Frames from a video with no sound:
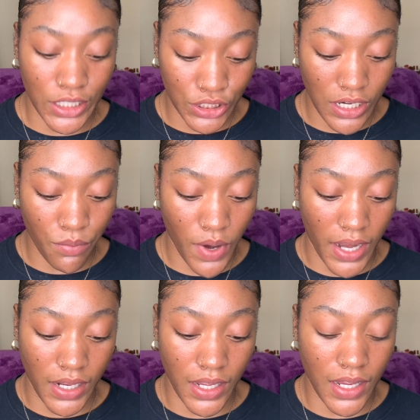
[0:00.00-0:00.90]
and jump
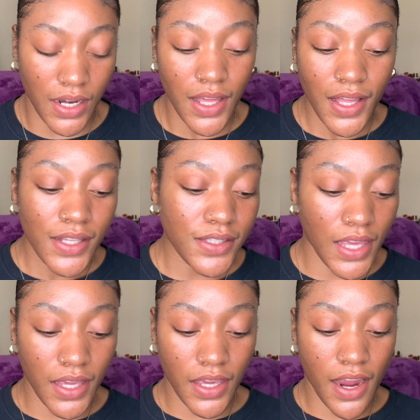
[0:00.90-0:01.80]
right in.
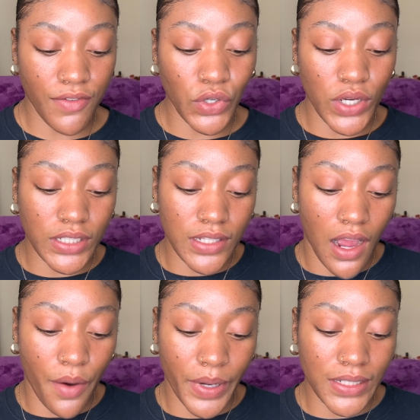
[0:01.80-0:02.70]
Skincare, of course, is
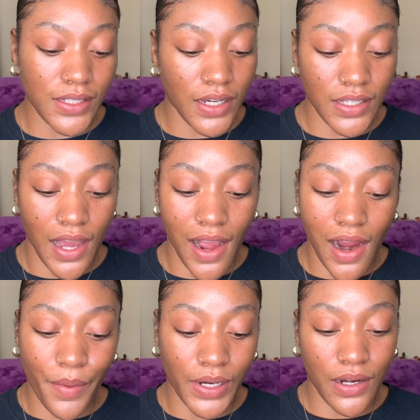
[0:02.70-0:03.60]
already done. Y'all
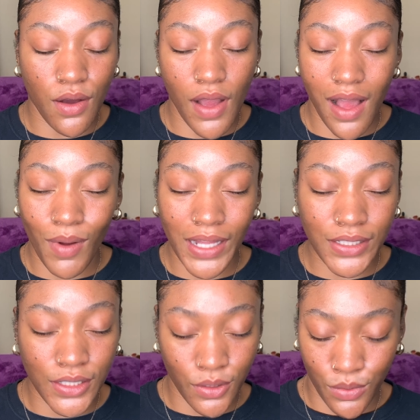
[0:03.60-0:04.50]
already know how I
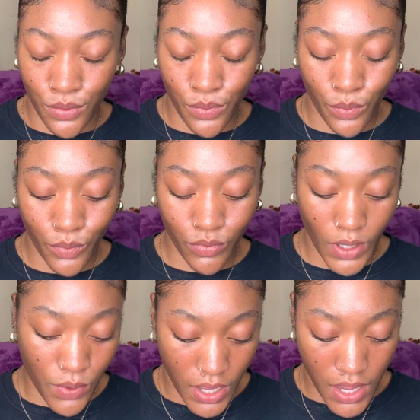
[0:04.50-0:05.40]
do
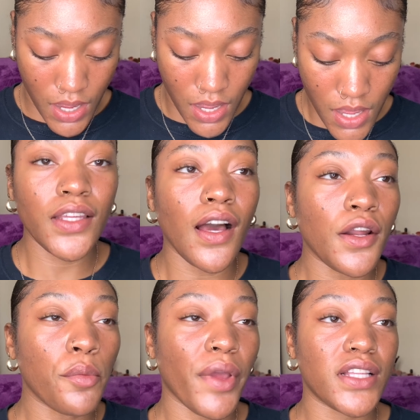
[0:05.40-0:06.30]
okay y'all
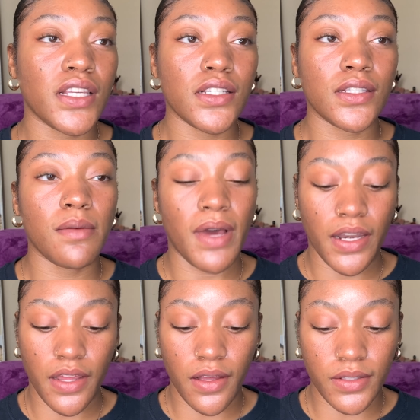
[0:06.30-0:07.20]
don't pay attention to my
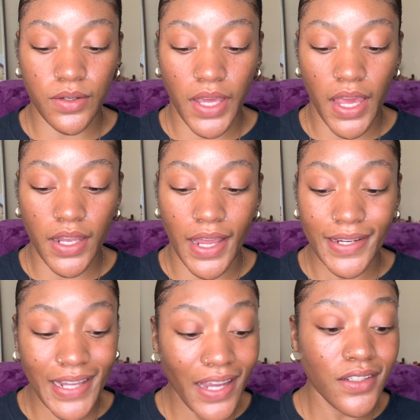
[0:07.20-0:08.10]
nails okay
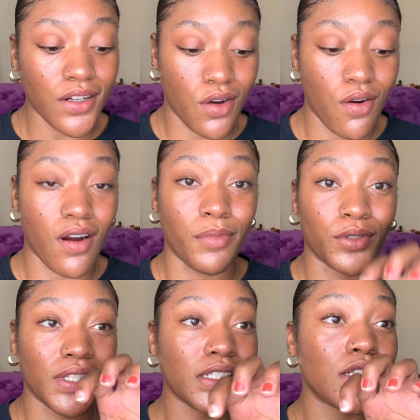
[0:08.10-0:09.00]
like they look
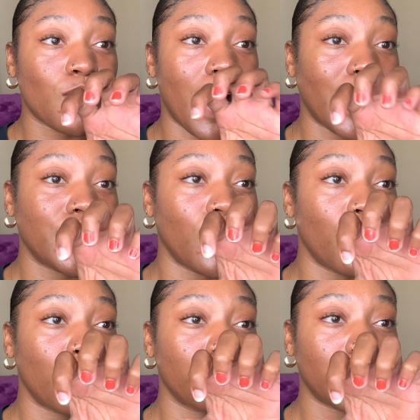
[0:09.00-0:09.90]
horrible this is why i
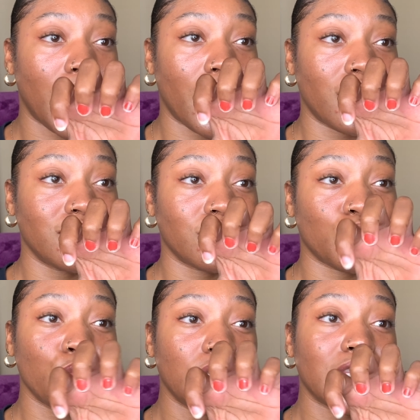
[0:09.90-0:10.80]
don't like
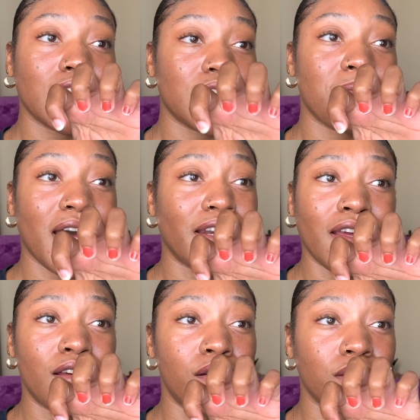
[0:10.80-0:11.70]
do nothing to my
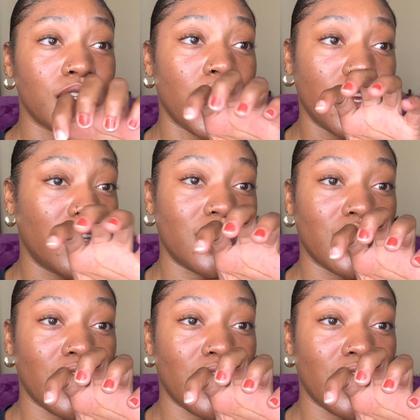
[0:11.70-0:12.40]
nails like